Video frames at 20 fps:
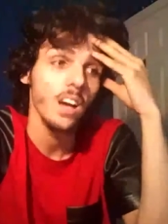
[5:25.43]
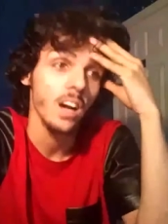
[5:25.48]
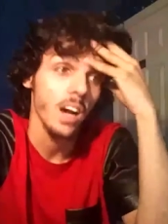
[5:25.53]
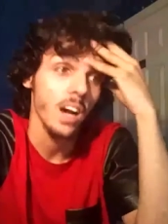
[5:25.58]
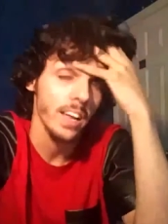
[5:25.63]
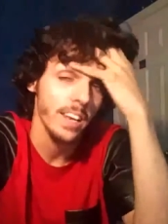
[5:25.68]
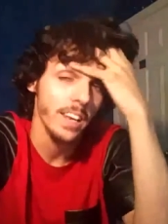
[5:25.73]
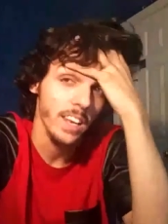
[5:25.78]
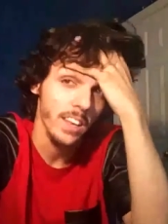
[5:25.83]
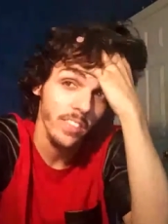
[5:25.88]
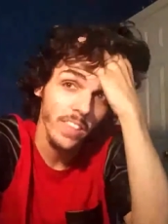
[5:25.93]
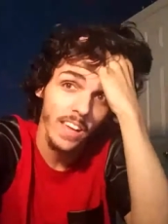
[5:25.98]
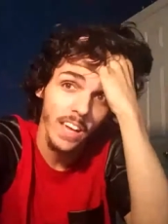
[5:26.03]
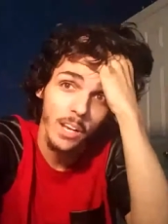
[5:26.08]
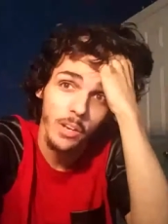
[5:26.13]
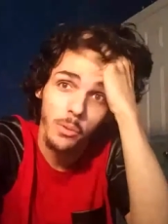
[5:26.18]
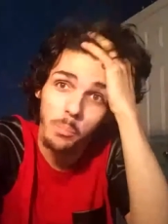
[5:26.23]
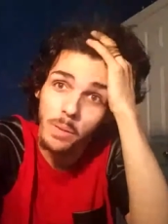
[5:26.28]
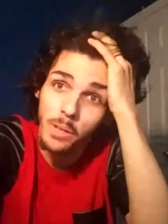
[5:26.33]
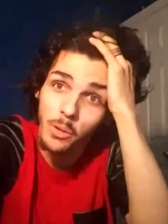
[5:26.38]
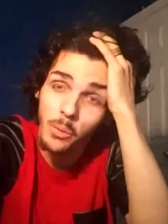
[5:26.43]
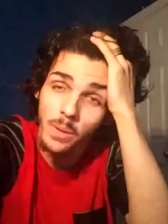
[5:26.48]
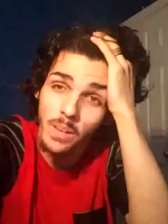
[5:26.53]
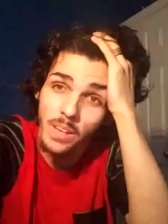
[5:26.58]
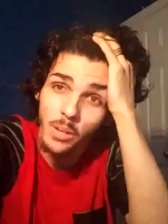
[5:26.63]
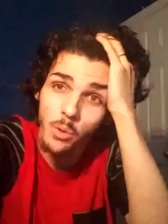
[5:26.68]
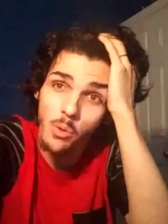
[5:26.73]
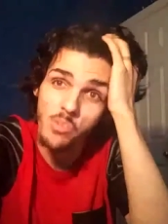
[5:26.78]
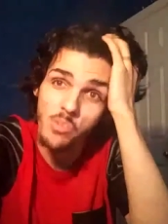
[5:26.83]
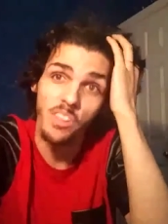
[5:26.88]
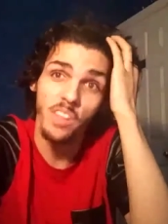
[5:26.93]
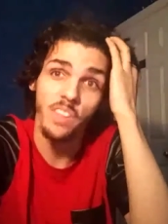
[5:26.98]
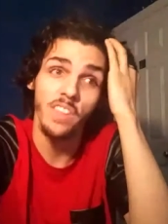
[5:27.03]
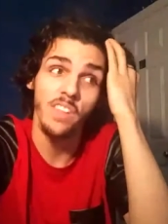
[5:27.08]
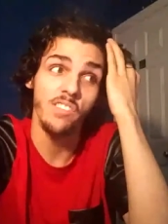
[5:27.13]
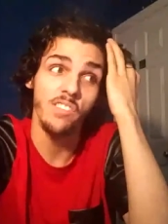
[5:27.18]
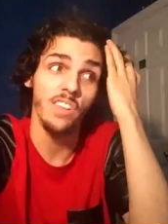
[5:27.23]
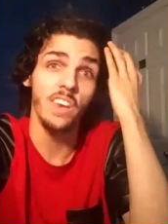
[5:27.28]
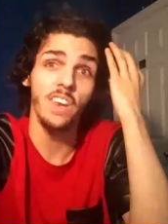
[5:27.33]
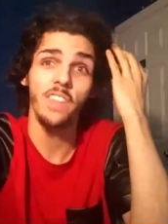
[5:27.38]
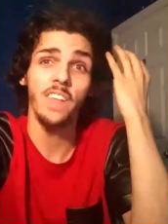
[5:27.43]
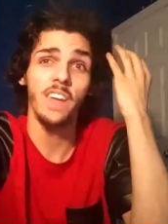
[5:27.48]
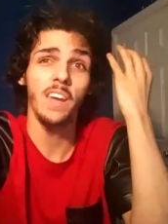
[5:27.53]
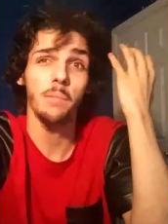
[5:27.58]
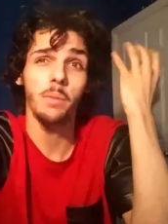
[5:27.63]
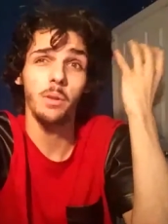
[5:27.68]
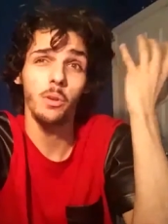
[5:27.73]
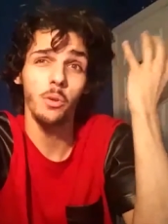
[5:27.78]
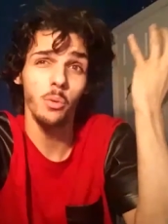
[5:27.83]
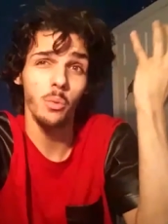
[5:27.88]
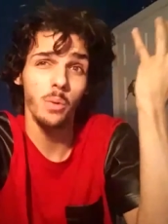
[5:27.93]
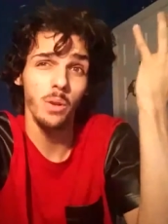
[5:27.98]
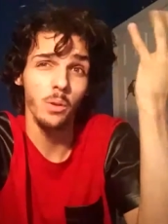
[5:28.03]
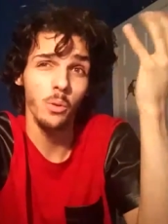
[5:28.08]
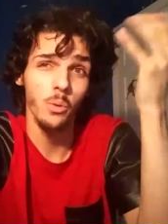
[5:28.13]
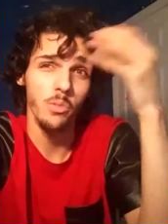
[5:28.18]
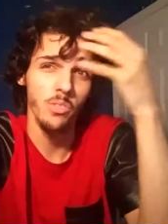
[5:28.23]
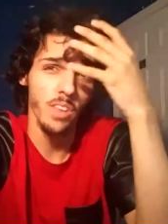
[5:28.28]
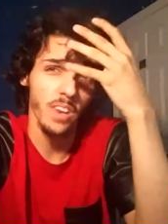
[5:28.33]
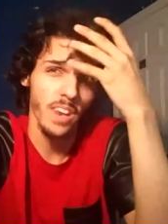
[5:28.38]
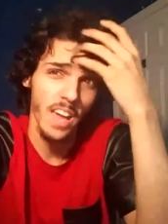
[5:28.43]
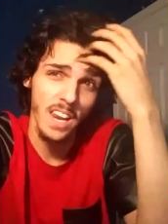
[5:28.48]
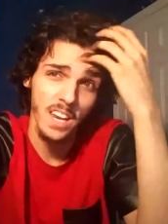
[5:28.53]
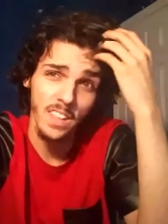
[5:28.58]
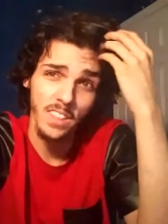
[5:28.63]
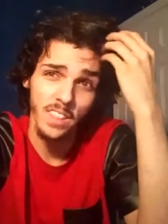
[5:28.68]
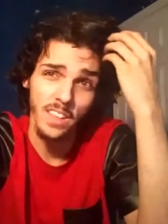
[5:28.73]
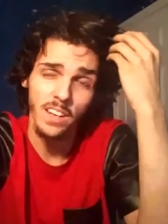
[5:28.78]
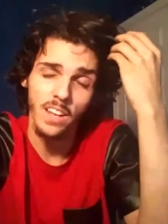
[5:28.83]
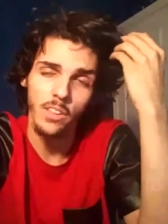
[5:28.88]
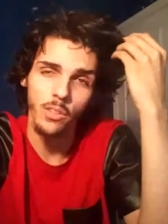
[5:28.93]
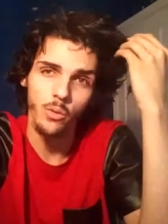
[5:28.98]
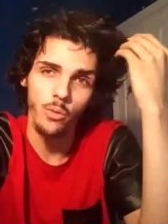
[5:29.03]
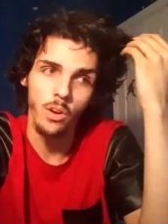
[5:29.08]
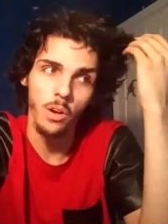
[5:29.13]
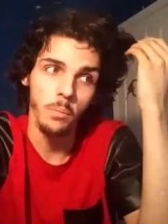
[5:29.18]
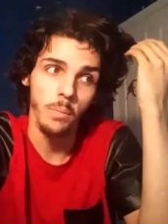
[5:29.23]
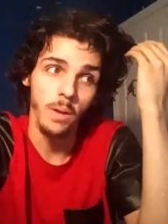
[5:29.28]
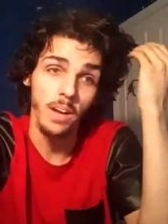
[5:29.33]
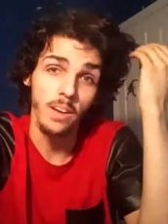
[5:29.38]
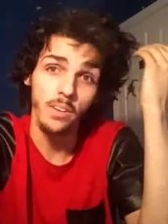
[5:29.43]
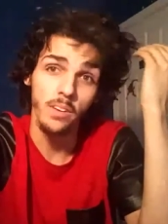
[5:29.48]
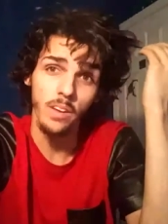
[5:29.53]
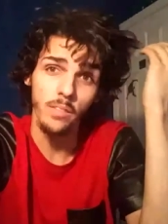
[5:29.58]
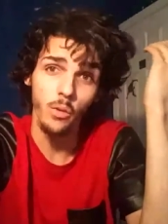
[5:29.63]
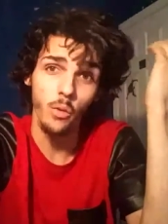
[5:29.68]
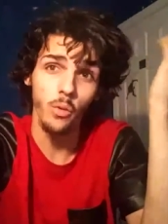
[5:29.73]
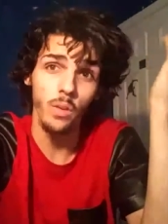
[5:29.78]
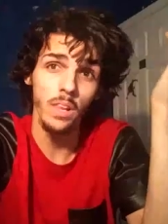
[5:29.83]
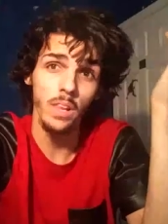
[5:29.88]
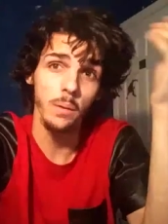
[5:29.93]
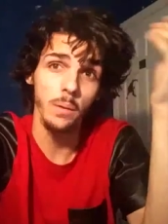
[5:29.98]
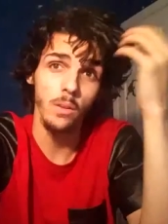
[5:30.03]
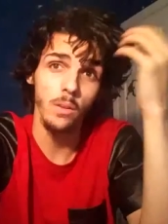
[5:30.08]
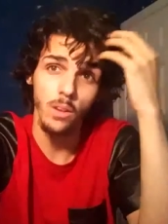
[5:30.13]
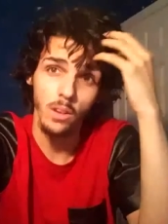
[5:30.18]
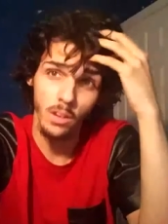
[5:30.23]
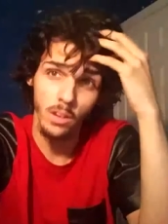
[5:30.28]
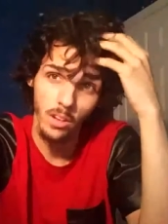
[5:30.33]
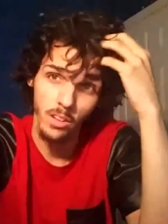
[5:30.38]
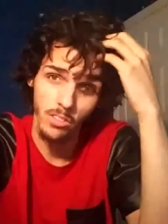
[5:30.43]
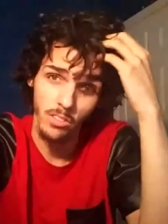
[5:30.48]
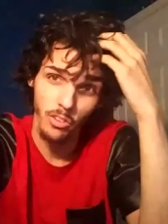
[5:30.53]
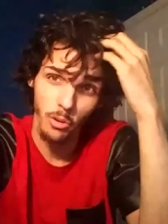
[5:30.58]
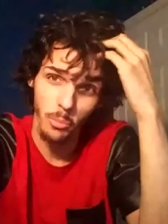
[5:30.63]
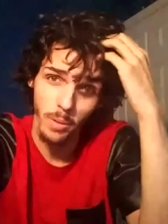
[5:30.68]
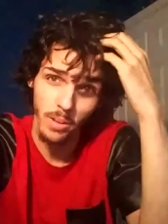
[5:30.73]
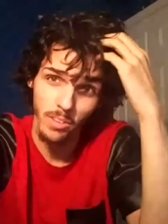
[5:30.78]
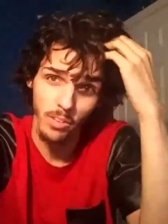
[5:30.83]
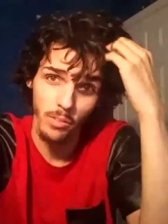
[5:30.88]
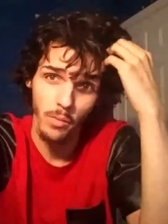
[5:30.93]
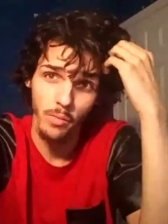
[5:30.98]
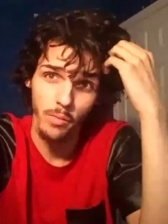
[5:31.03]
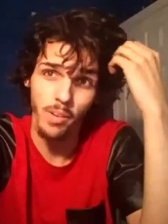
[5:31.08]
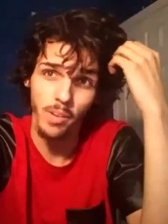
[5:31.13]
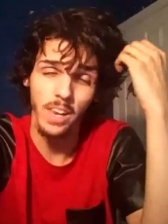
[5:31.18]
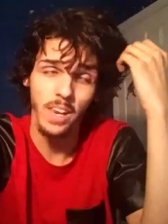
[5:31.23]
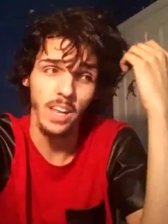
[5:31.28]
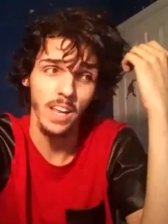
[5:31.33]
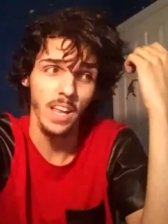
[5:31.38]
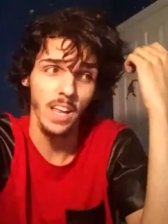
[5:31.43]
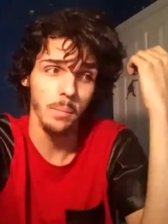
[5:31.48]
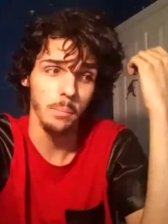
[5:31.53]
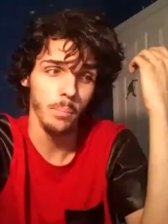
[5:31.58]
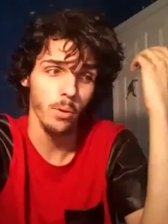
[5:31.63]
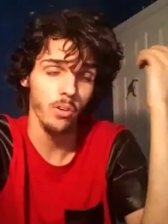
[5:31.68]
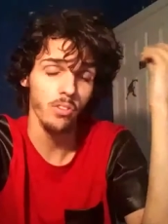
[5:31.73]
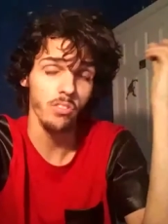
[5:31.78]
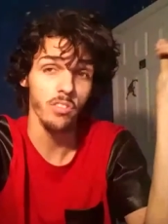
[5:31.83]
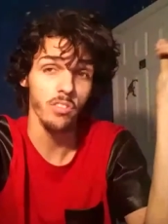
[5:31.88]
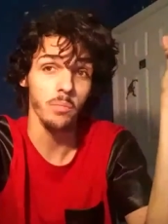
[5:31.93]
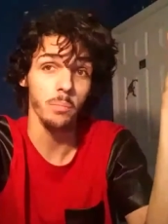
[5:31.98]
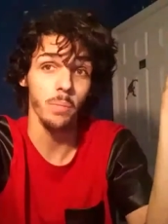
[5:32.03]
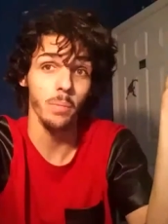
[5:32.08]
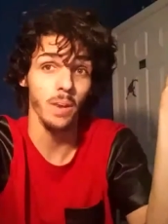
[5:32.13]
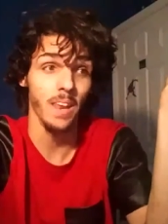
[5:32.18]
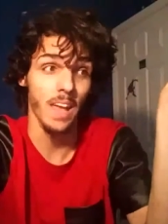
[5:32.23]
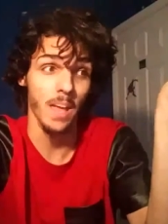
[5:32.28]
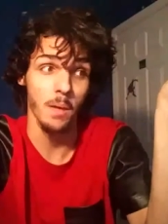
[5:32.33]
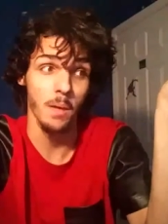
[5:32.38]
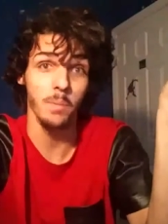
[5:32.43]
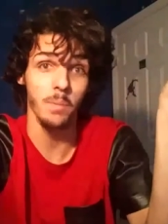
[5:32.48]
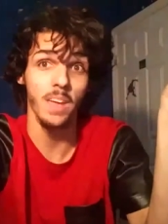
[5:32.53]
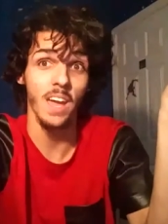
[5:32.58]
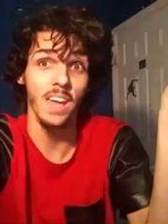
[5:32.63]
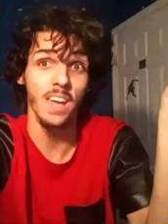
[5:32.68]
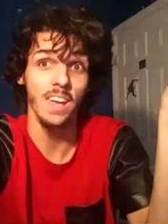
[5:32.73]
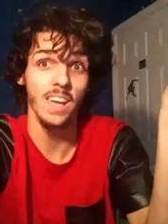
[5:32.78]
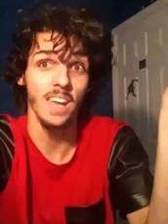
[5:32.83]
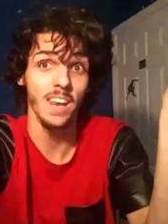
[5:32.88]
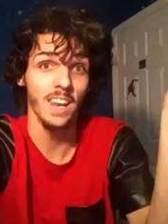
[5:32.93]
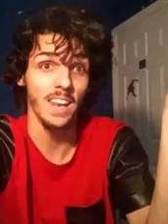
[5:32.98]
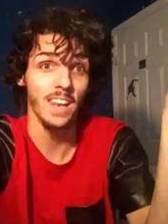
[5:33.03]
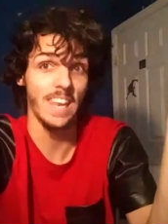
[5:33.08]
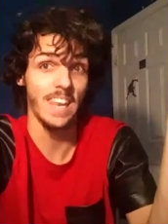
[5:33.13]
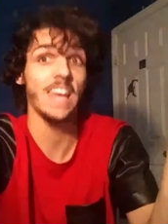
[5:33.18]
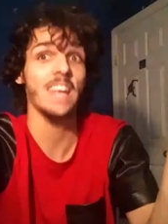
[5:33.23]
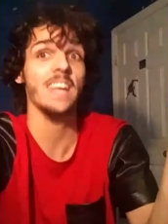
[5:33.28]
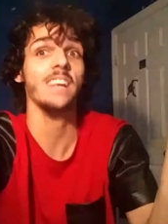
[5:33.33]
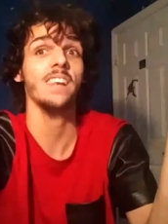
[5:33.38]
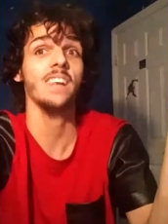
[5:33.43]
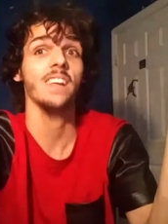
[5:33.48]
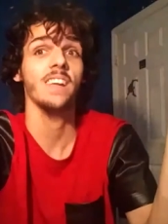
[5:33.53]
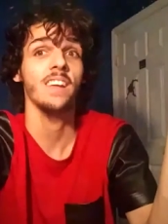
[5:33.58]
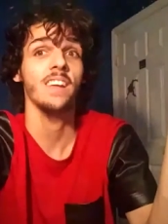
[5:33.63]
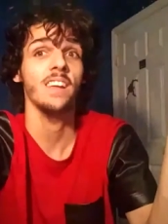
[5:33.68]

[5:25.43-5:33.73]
I didn't think I'd be doing news on this. I didn't think I'd be doing news on anything NetherRealm. I never really considered myself a fighting game person, but MK at 10,